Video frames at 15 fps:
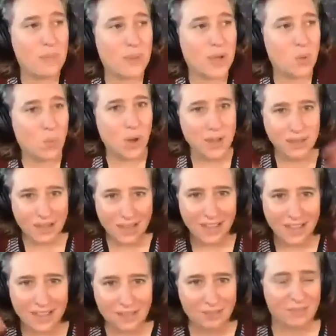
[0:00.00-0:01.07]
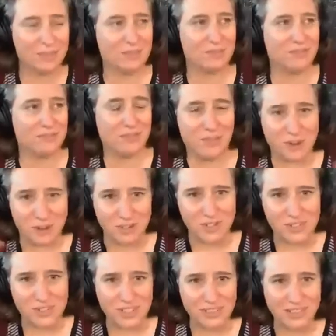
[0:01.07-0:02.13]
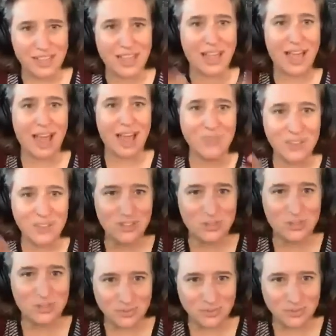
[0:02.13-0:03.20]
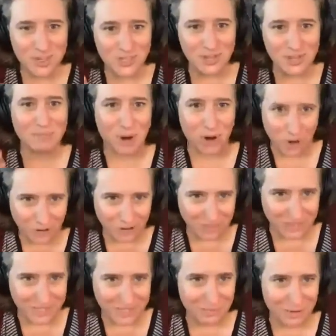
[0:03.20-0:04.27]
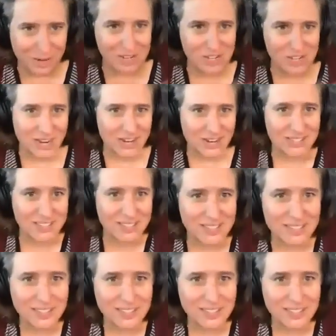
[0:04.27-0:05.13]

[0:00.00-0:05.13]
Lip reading: What came first? Like, how did you first embark on this project?